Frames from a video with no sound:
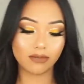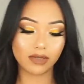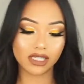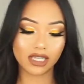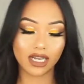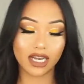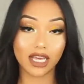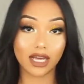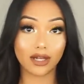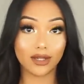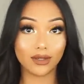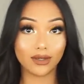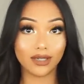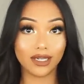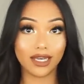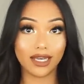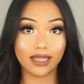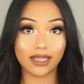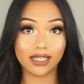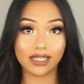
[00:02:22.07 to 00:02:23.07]
I'm just gonna include
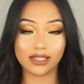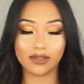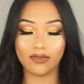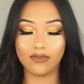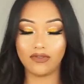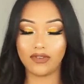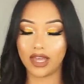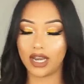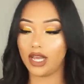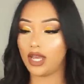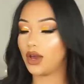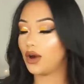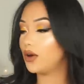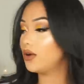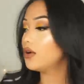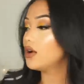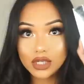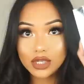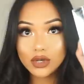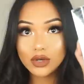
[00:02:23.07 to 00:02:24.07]
it in this
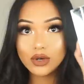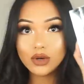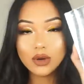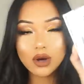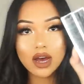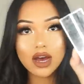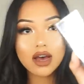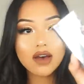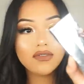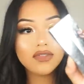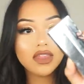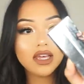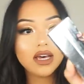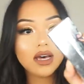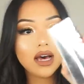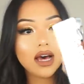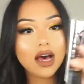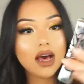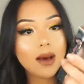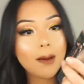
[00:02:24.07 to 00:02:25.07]
video. Two of
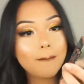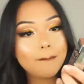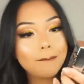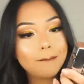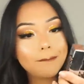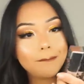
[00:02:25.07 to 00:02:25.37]
the